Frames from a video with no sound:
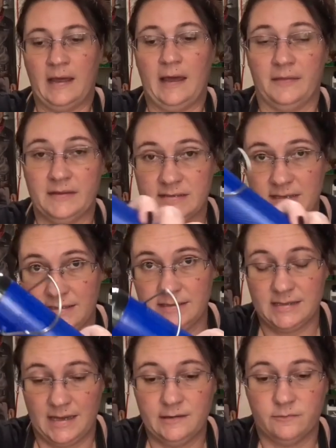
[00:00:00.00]
Now, this
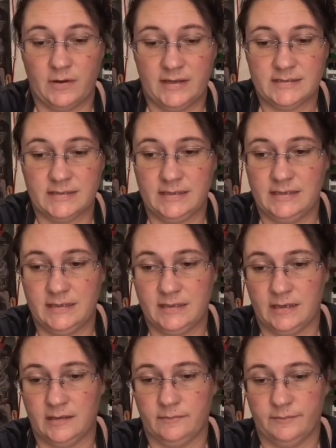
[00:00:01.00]
is a resin heat
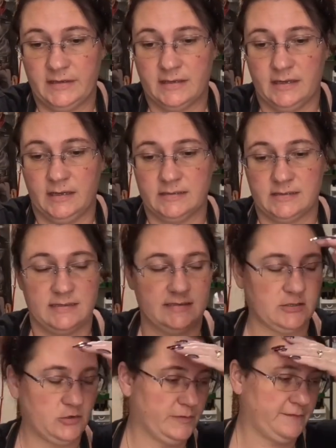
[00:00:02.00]
gun because that's
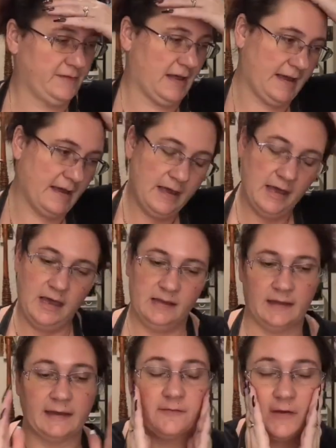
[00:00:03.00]
stupid fly.
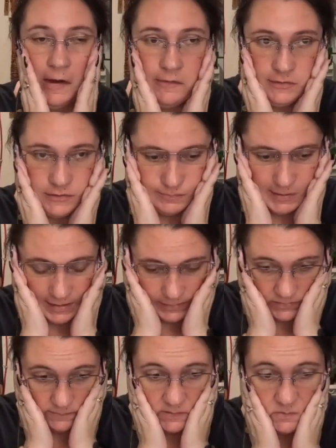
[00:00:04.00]
Like, if I were to use my
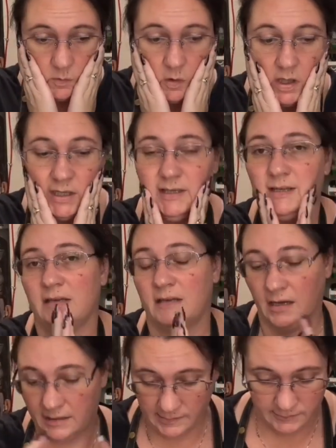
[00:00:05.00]
husband's Milwaukee heat
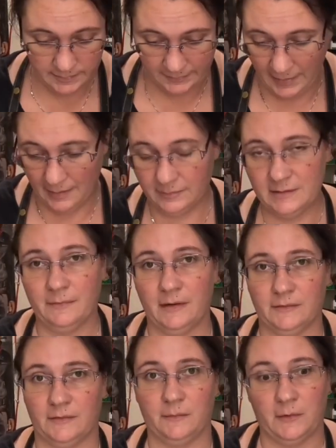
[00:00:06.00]
gun, it would probably
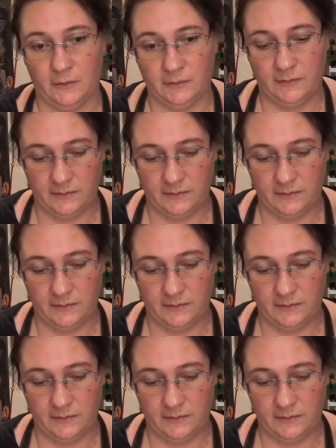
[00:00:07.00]
melt the mold.